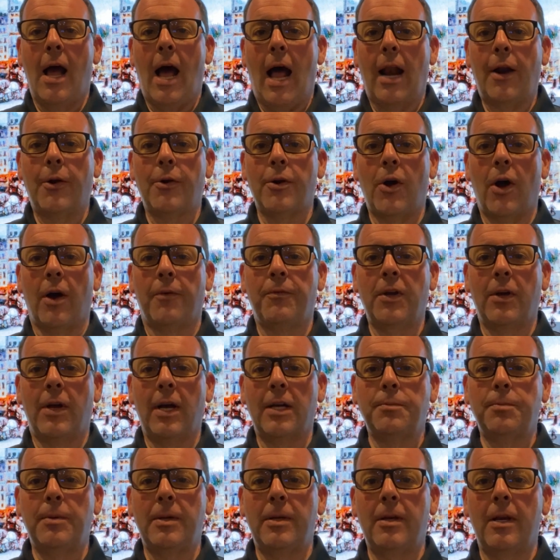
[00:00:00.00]
I don't know, have you
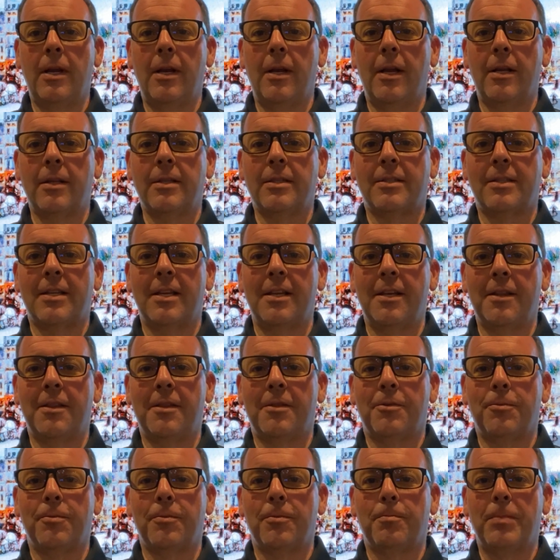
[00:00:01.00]
guys
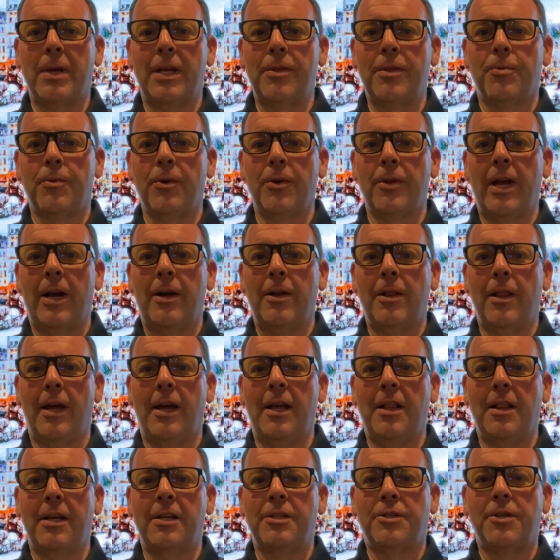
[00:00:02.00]
been through there
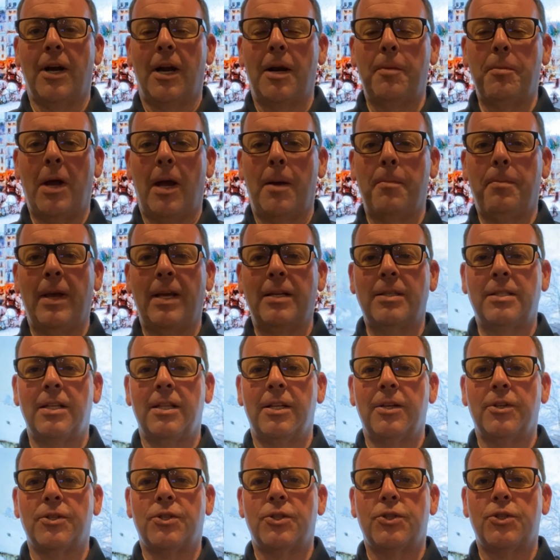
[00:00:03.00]
lately trying to buy a pizza?
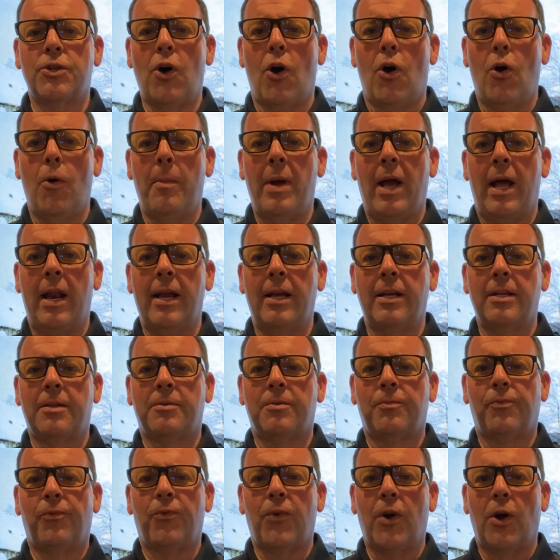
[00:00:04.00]
There's so many
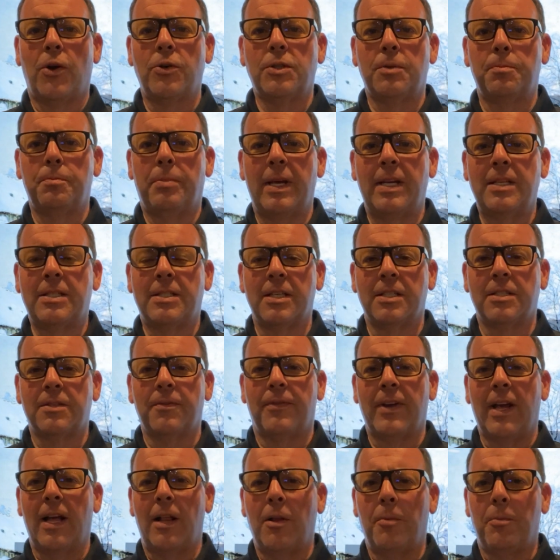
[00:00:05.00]
frozen pizzas
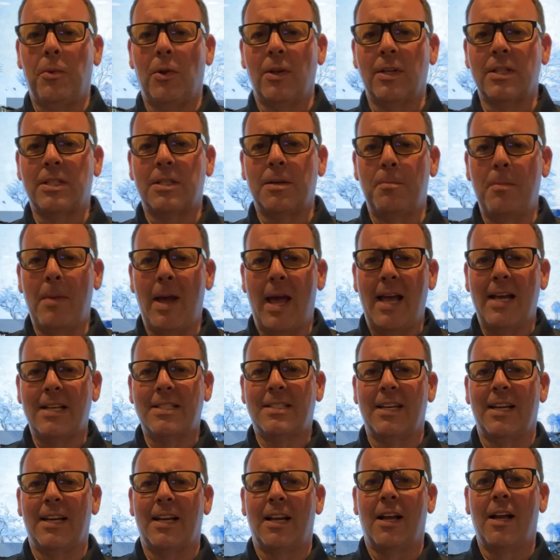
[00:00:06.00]
available. It's
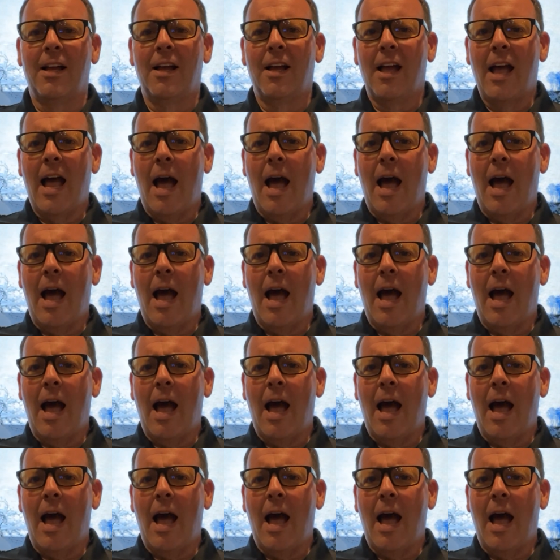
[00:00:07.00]
amazing.